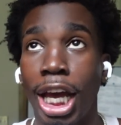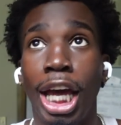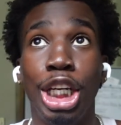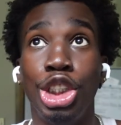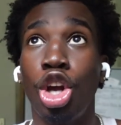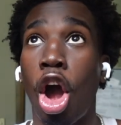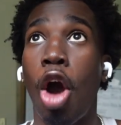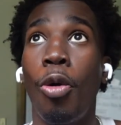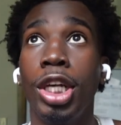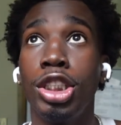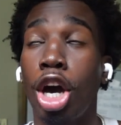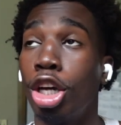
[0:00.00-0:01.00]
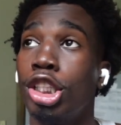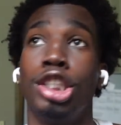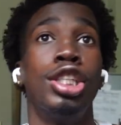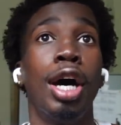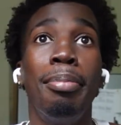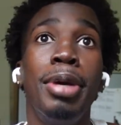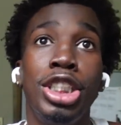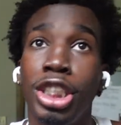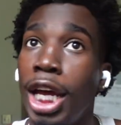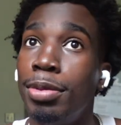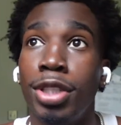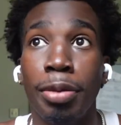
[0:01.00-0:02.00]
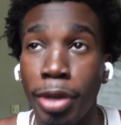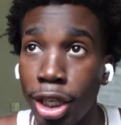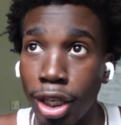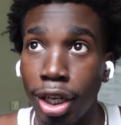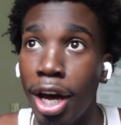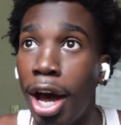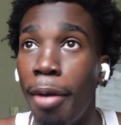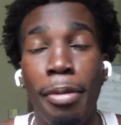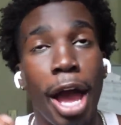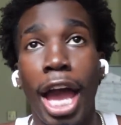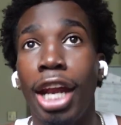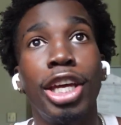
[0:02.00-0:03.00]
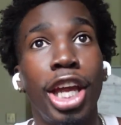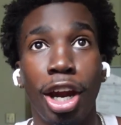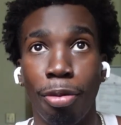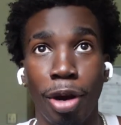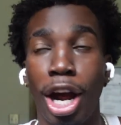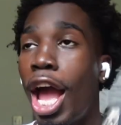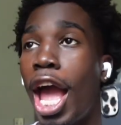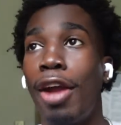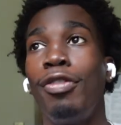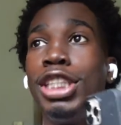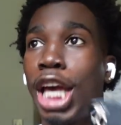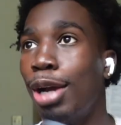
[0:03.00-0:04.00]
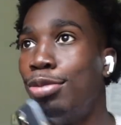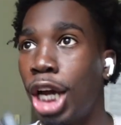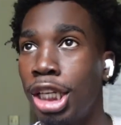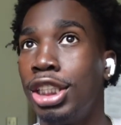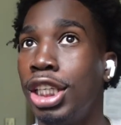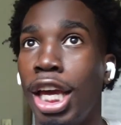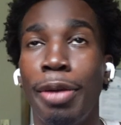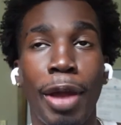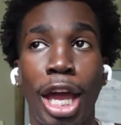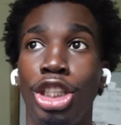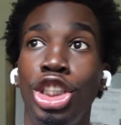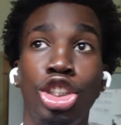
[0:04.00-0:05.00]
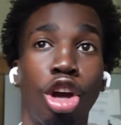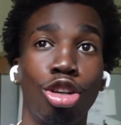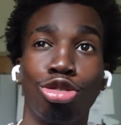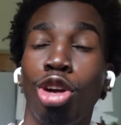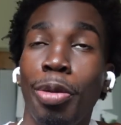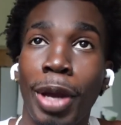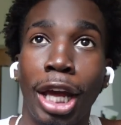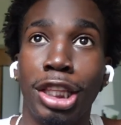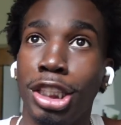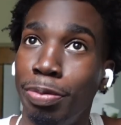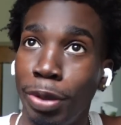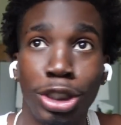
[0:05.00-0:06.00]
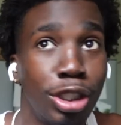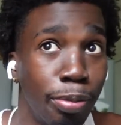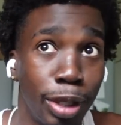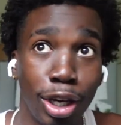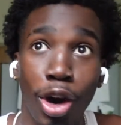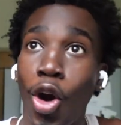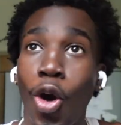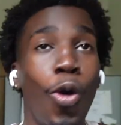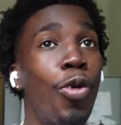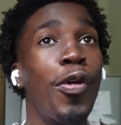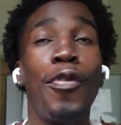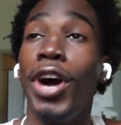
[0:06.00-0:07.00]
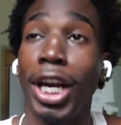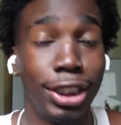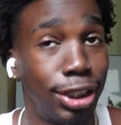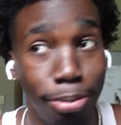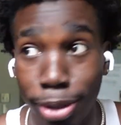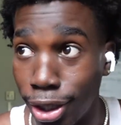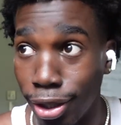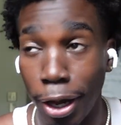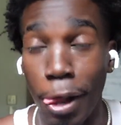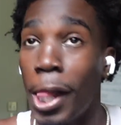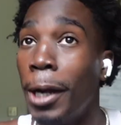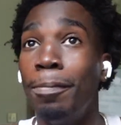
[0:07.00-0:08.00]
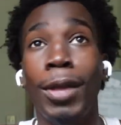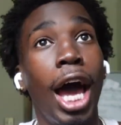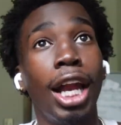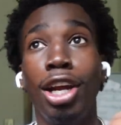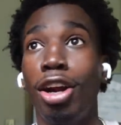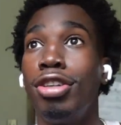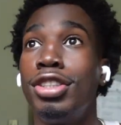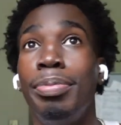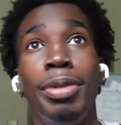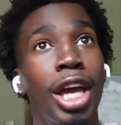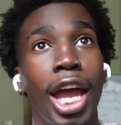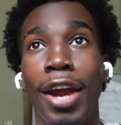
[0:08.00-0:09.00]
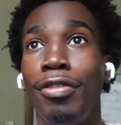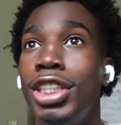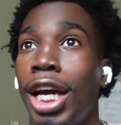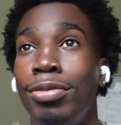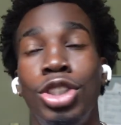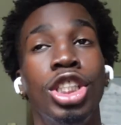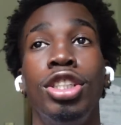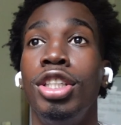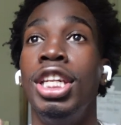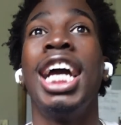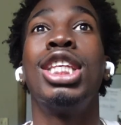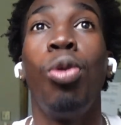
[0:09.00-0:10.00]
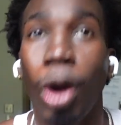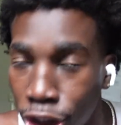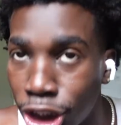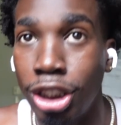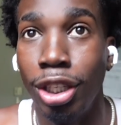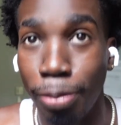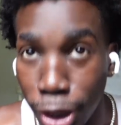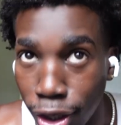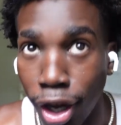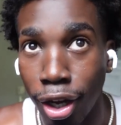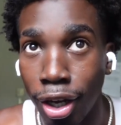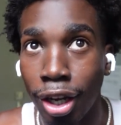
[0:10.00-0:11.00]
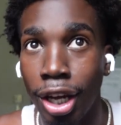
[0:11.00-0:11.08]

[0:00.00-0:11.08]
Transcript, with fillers: And then she always talking to some bitch named Tamika behind the camera. Every time Jocelyn get mad, she starts screaming at this bitch Tamika. Who the fuck is Tamika? I done heard Tamika every time she... Next question, Tamika.